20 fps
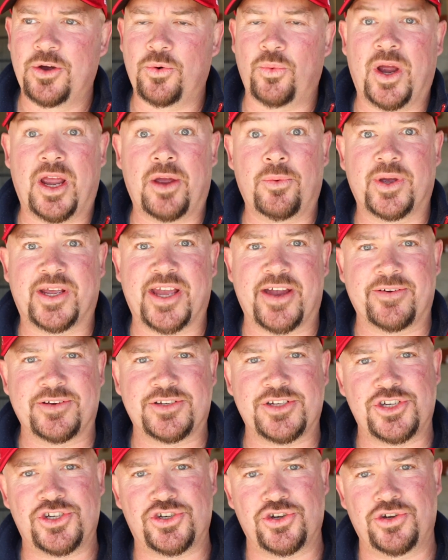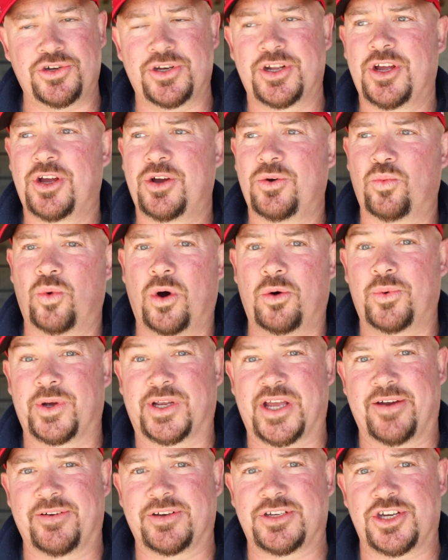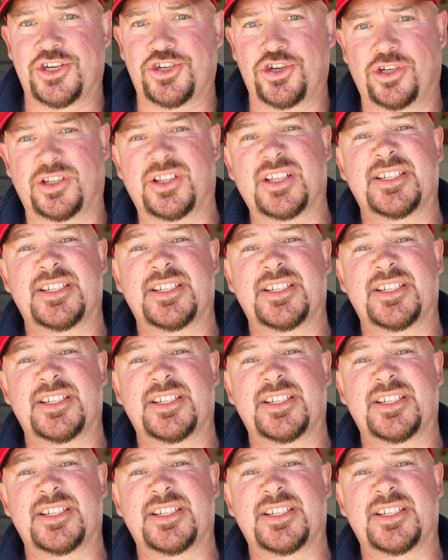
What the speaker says: Where we're going to shoot, what we're going to shoot,